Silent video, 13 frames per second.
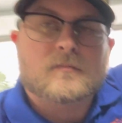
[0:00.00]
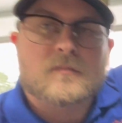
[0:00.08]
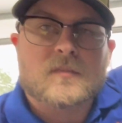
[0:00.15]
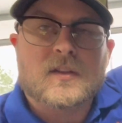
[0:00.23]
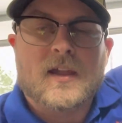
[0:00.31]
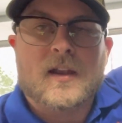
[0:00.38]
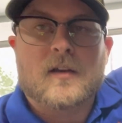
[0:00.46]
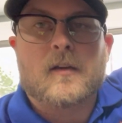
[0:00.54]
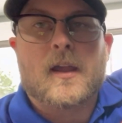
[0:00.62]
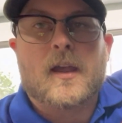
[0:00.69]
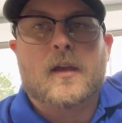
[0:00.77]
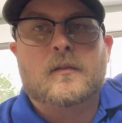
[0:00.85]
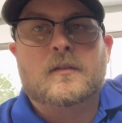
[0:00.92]
laying
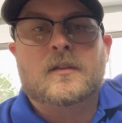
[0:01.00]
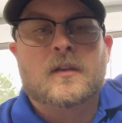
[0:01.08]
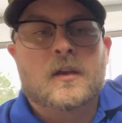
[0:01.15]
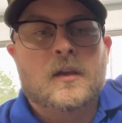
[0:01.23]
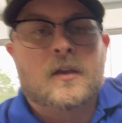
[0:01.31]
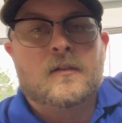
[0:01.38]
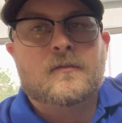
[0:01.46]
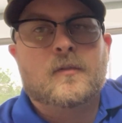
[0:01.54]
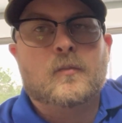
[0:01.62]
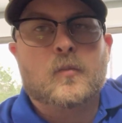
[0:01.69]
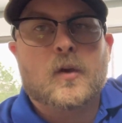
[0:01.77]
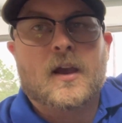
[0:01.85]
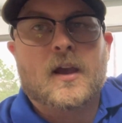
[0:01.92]
around from
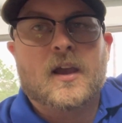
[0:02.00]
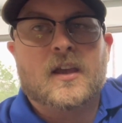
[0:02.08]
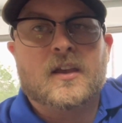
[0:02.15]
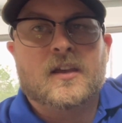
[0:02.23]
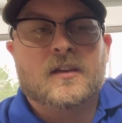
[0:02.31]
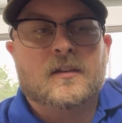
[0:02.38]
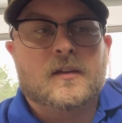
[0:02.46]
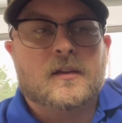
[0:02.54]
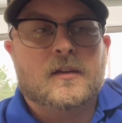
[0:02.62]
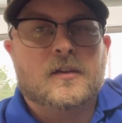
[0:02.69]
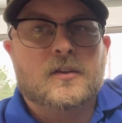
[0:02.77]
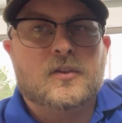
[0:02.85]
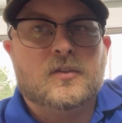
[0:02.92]
where I
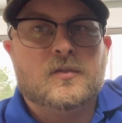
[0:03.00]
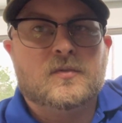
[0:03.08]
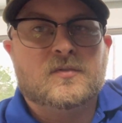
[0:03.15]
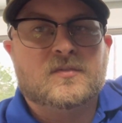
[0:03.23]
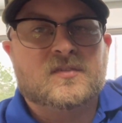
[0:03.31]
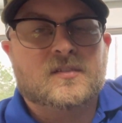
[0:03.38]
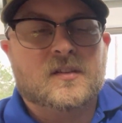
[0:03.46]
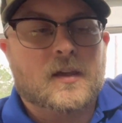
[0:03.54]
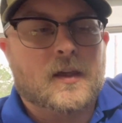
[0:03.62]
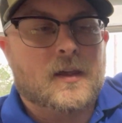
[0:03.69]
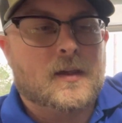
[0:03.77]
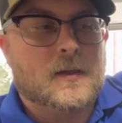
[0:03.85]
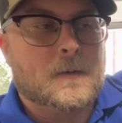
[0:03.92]
used
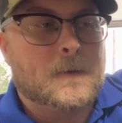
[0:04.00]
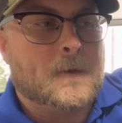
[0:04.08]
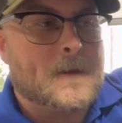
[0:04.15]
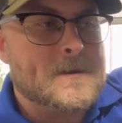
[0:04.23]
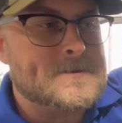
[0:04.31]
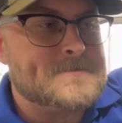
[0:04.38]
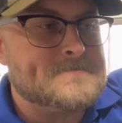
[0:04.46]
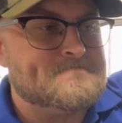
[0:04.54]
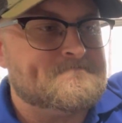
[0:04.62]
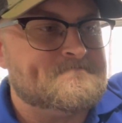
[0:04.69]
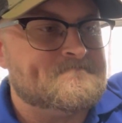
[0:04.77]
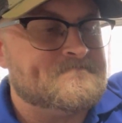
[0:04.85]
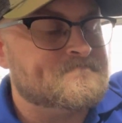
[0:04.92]
a
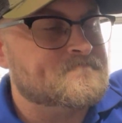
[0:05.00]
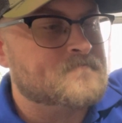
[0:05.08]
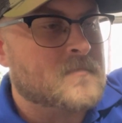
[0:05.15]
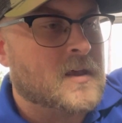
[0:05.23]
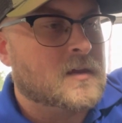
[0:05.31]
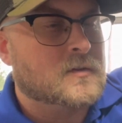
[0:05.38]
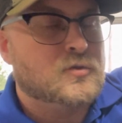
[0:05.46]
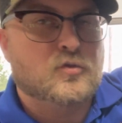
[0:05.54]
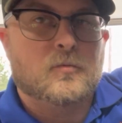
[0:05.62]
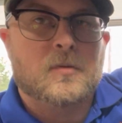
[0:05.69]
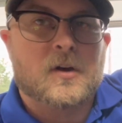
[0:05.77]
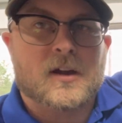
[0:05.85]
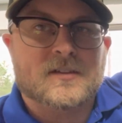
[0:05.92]

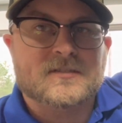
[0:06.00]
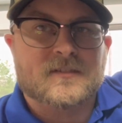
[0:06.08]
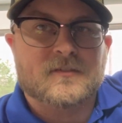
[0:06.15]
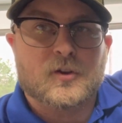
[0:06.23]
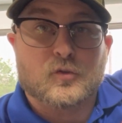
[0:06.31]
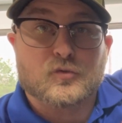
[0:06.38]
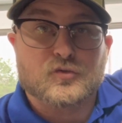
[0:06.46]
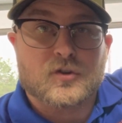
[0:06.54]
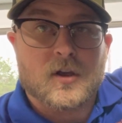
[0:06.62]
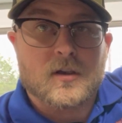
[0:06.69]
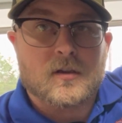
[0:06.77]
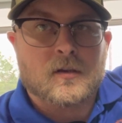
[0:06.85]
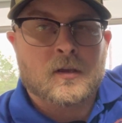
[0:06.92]
toolbox of an old
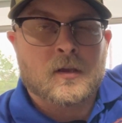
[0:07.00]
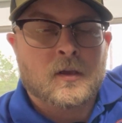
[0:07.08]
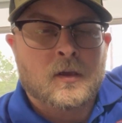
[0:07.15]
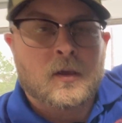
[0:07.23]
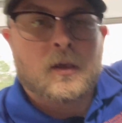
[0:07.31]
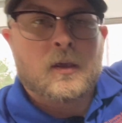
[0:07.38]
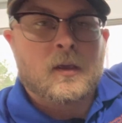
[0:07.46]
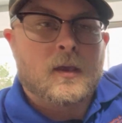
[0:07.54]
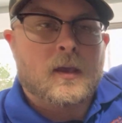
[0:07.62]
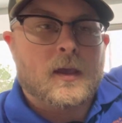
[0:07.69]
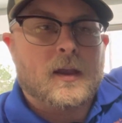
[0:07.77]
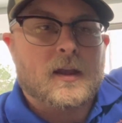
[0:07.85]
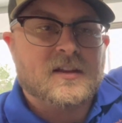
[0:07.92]
truck,
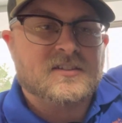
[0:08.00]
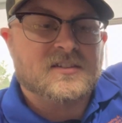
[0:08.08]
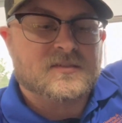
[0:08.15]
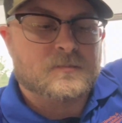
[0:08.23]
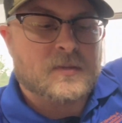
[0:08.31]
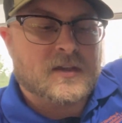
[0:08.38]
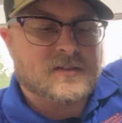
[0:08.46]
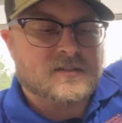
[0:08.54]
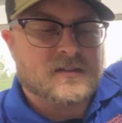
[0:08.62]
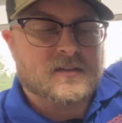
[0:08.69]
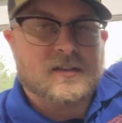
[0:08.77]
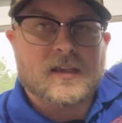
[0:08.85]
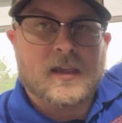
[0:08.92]
and I just
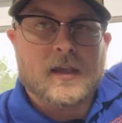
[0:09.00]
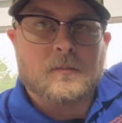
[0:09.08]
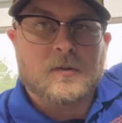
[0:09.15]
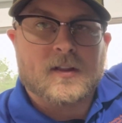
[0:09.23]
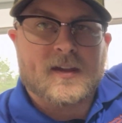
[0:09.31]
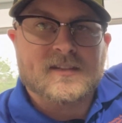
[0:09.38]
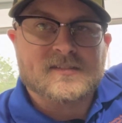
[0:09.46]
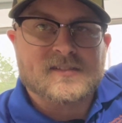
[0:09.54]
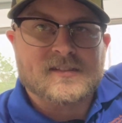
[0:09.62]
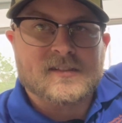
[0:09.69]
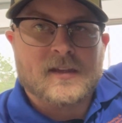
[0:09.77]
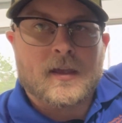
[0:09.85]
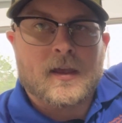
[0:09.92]
basically cannibalized
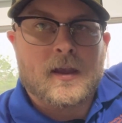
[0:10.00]
it.